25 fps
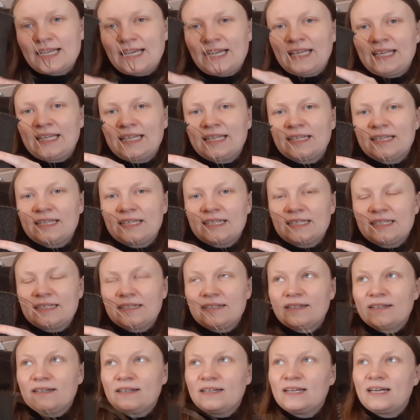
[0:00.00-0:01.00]
And
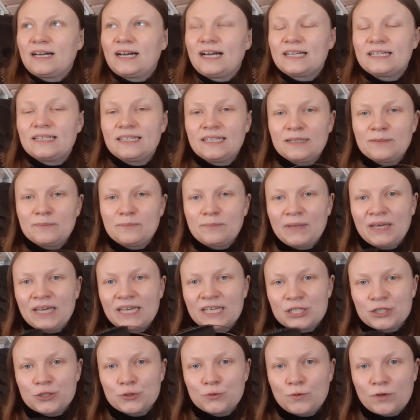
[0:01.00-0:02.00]
I did make
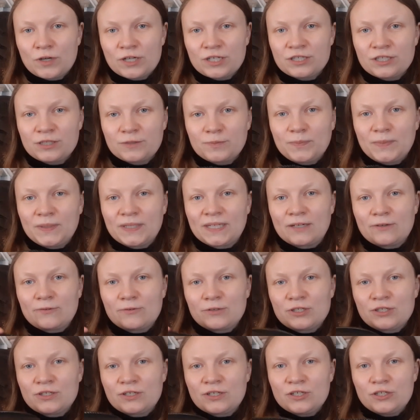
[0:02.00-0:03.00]
a swatch, but I
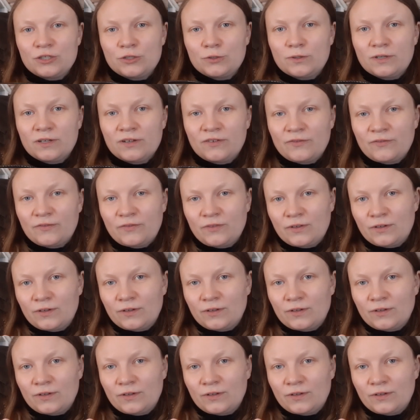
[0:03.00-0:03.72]
was not sure if